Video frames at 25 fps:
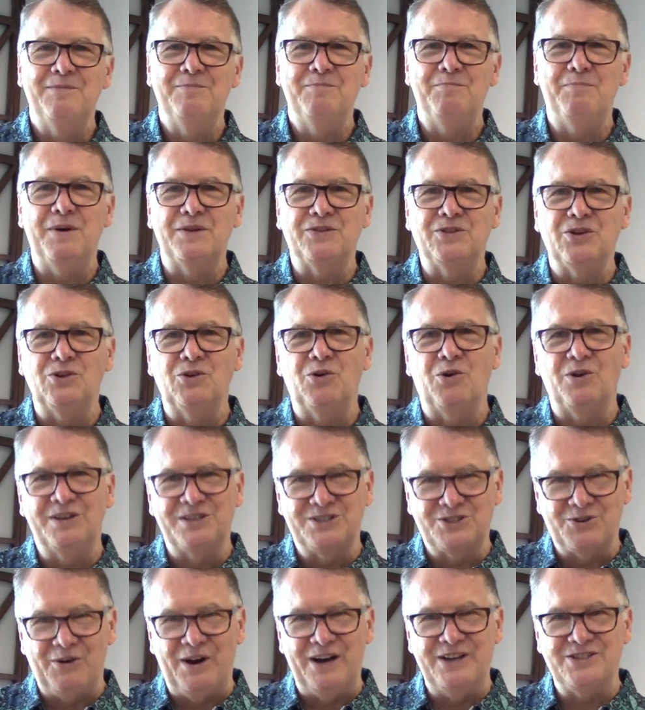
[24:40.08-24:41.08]
But the Lord
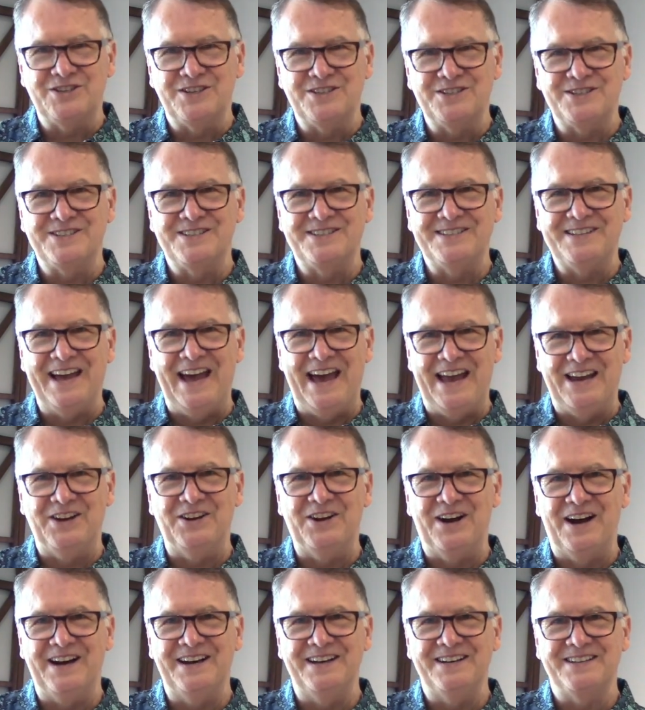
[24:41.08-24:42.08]
is gracious to
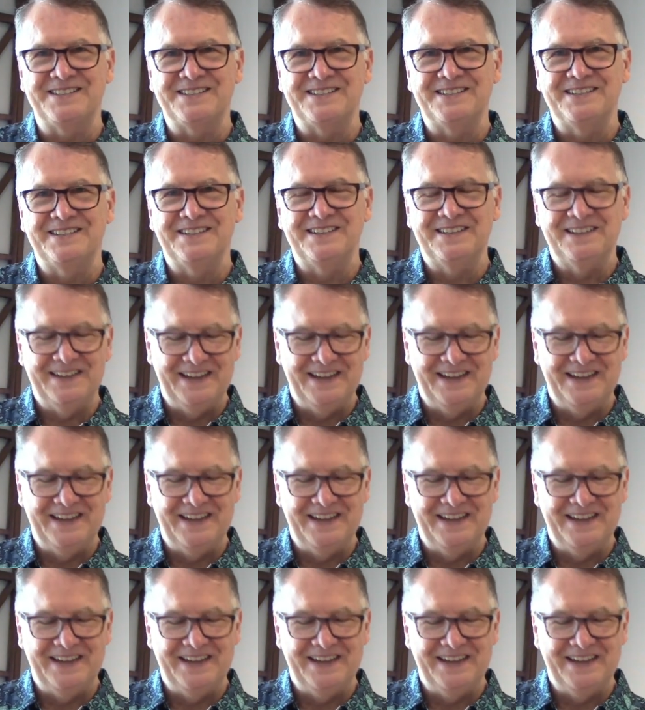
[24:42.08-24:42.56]
Ananias